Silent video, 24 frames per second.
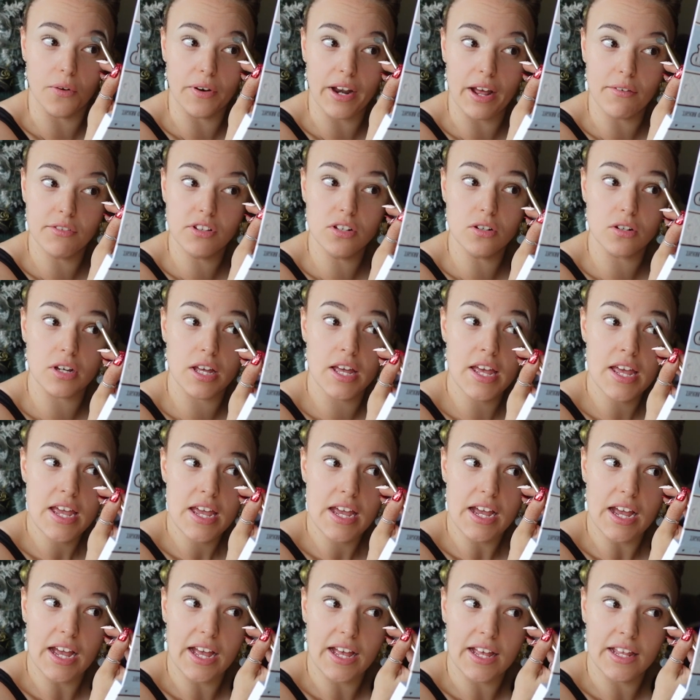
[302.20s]
go and have a look.
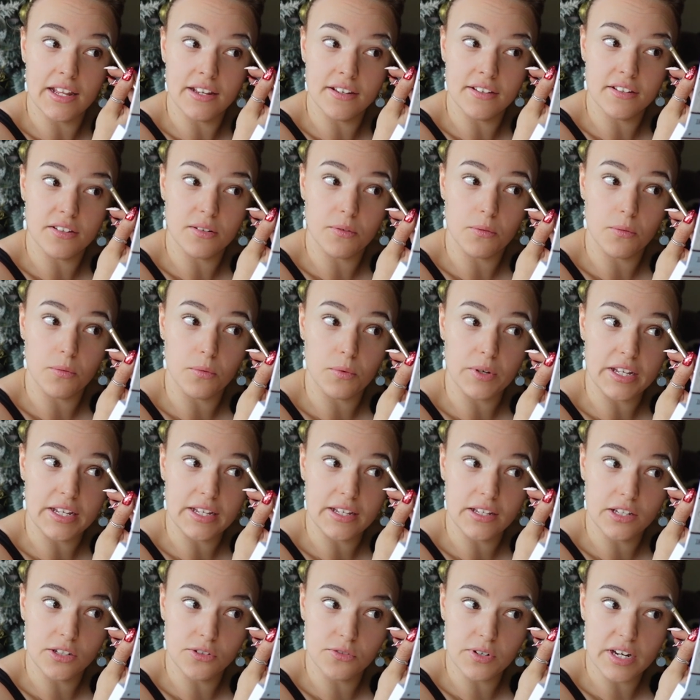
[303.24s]
And
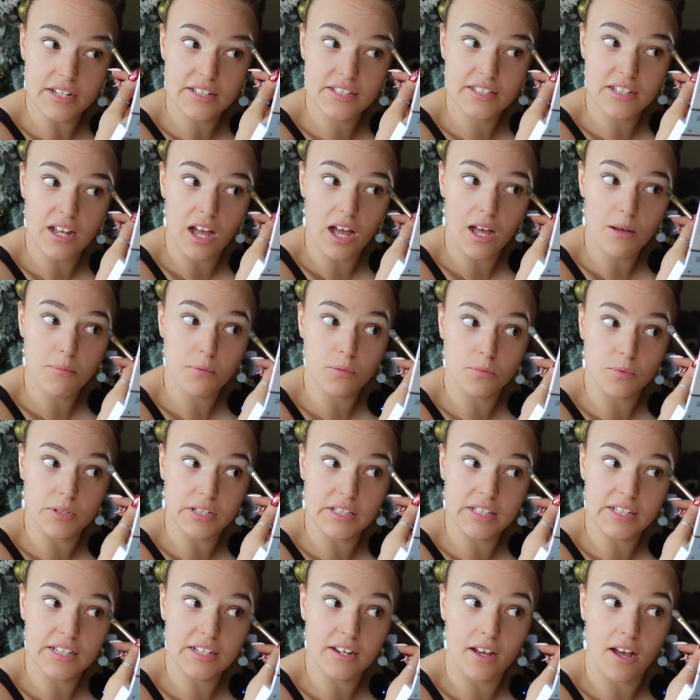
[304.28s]
we dressed up
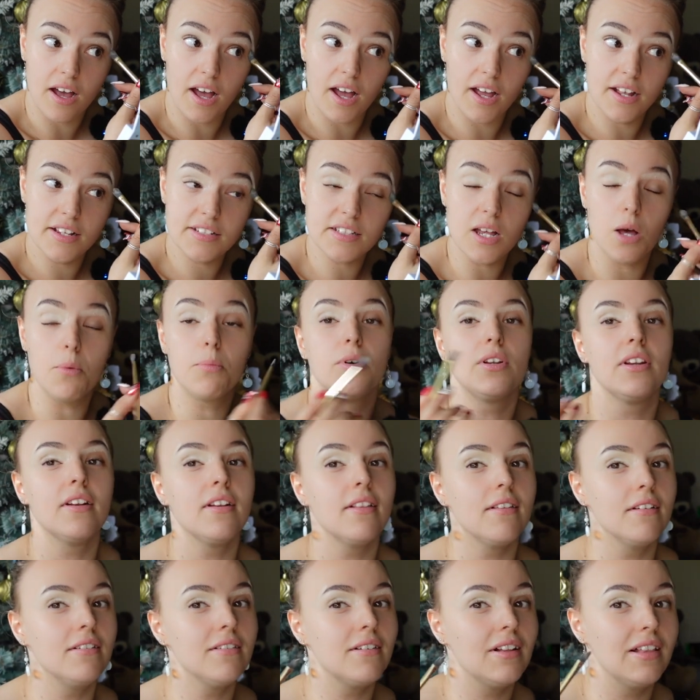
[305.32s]
really nice. I'll put in a
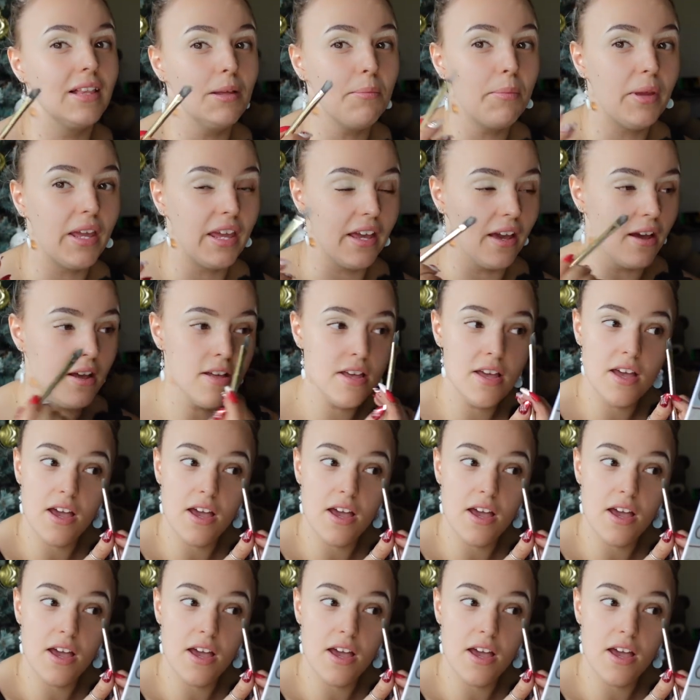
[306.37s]
little clip here